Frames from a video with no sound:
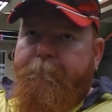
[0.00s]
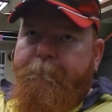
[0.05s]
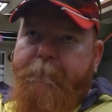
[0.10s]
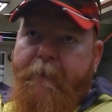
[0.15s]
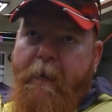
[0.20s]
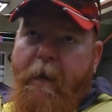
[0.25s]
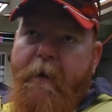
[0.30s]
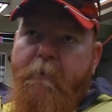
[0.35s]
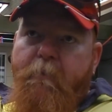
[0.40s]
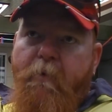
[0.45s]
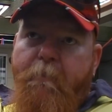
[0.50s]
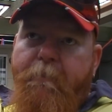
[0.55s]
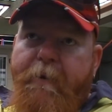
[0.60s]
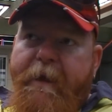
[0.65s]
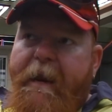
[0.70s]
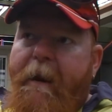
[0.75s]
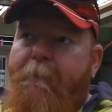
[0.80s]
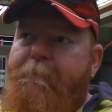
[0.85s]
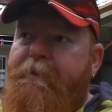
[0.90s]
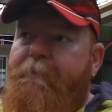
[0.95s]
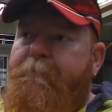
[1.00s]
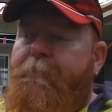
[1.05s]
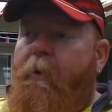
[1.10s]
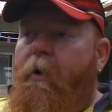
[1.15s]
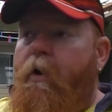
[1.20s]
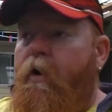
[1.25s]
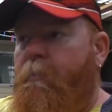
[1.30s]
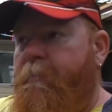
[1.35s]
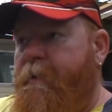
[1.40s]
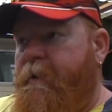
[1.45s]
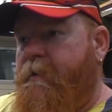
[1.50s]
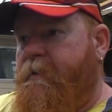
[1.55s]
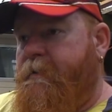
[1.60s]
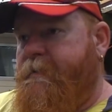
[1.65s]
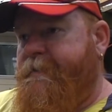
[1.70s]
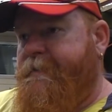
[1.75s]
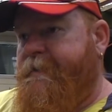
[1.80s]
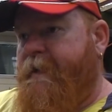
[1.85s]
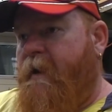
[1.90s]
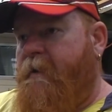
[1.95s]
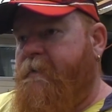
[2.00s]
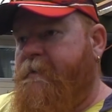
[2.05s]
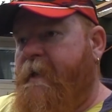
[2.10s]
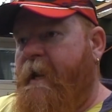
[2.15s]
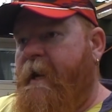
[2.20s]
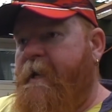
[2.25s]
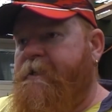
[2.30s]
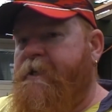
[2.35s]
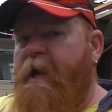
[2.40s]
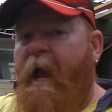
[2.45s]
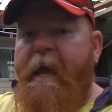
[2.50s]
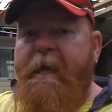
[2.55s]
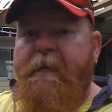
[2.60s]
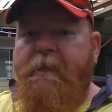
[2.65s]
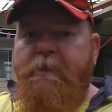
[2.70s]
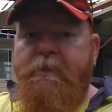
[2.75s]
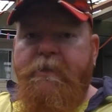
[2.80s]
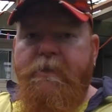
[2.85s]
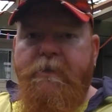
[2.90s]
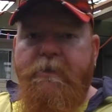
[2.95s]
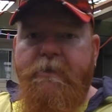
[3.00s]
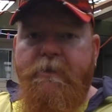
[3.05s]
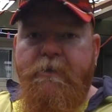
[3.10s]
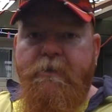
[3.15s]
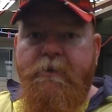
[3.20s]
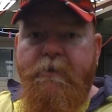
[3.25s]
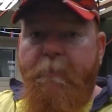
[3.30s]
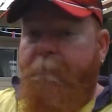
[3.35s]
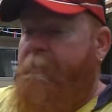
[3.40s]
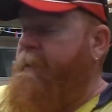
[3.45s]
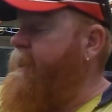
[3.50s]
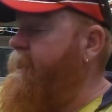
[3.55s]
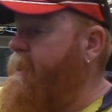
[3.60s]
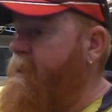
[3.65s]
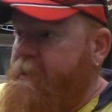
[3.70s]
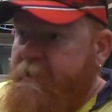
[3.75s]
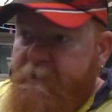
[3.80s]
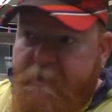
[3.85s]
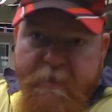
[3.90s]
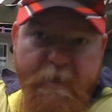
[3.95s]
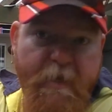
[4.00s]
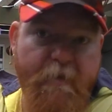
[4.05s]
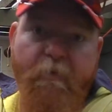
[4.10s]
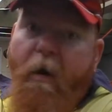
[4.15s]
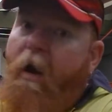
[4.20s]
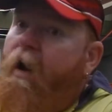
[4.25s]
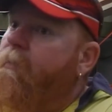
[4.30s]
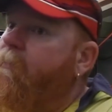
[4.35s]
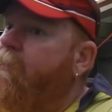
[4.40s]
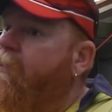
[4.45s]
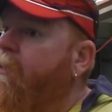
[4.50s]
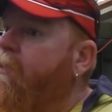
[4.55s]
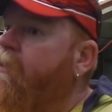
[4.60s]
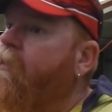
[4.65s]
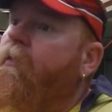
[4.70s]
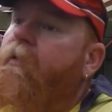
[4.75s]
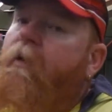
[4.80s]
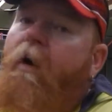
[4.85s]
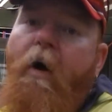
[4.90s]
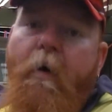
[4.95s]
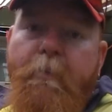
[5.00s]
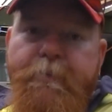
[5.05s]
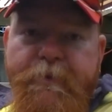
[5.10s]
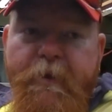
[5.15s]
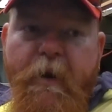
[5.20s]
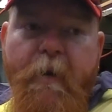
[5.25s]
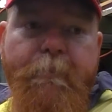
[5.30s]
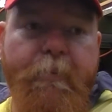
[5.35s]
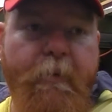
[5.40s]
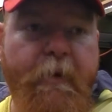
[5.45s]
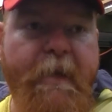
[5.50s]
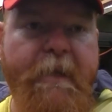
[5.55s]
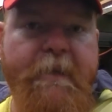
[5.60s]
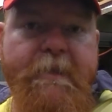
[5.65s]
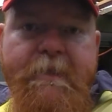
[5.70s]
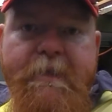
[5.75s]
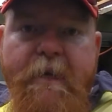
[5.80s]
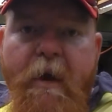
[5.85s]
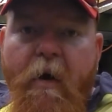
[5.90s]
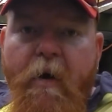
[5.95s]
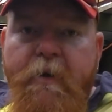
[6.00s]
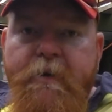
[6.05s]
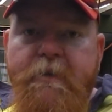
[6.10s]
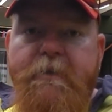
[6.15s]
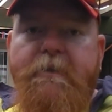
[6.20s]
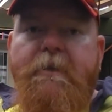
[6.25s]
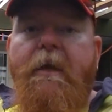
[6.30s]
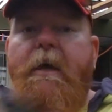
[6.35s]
You know, I didn't want to bring it up to the boil because I was going to change the bitterness, the aroma and all the hops that I put in. So I just,